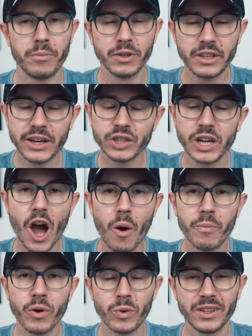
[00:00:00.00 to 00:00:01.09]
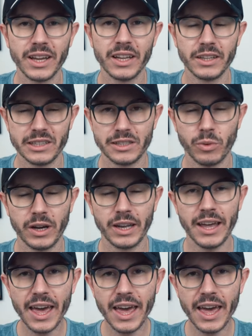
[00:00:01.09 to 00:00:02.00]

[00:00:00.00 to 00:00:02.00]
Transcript: potentially help you with that as well.